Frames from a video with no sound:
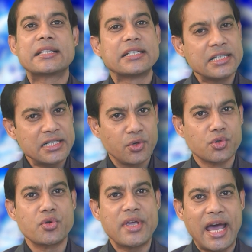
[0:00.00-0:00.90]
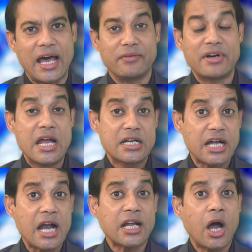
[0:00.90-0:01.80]
Third news we have
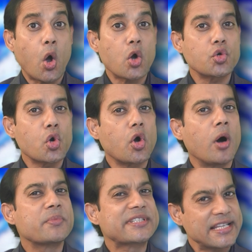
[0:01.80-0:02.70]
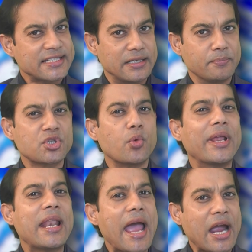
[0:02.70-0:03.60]
Tata Autocom Systems
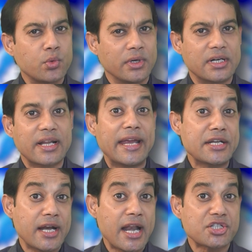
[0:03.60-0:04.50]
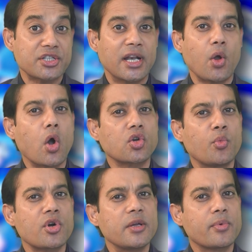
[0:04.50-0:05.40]
will acquire International
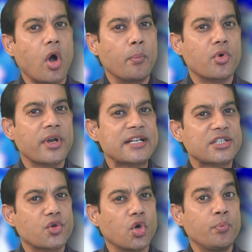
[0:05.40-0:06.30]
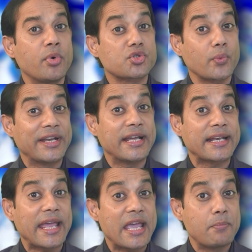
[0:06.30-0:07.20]
Automotive Components Group
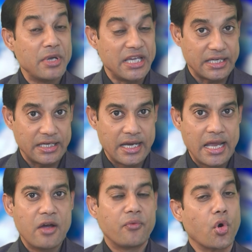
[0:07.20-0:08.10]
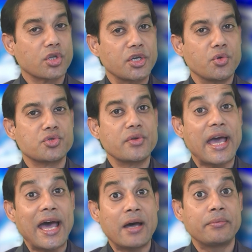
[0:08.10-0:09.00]
Sweden AB. Fourth news we
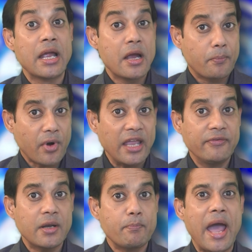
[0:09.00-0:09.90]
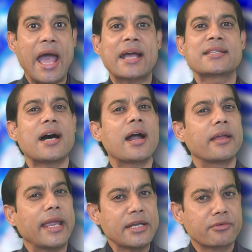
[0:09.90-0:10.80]
have private banks
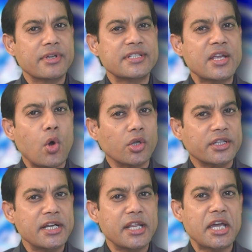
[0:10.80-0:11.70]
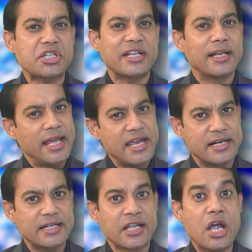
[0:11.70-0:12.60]
are increasing authentication
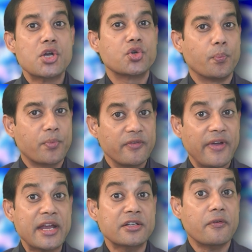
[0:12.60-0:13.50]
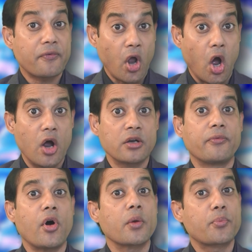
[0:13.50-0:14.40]
layers to prevent fraud
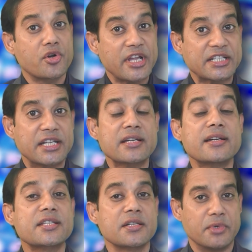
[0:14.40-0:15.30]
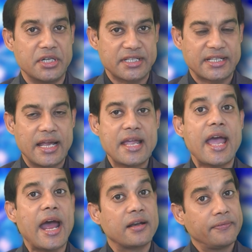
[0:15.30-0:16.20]
for protecting customers.
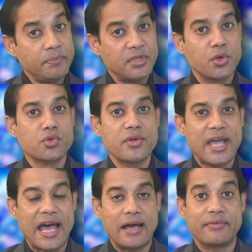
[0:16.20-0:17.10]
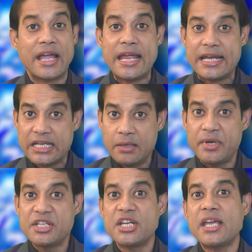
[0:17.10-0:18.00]
And fifth news we have
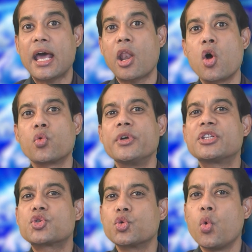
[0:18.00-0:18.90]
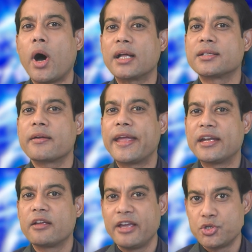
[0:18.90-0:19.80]
TPG along with two other
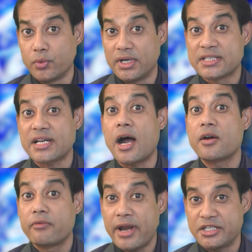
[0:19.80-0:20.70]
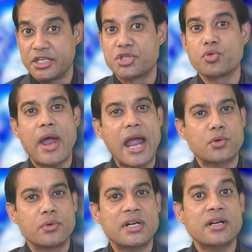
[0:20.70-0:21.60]
individuals are ready to
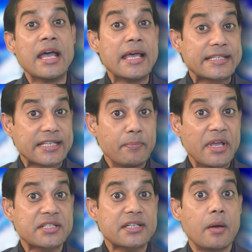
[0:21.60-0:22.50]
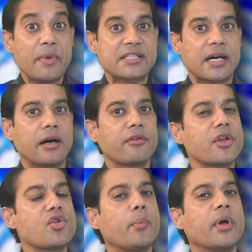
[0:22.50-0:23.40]
acquire Siemens Gamesa
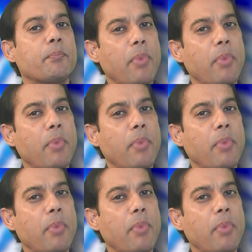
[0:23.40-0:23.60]
Renewable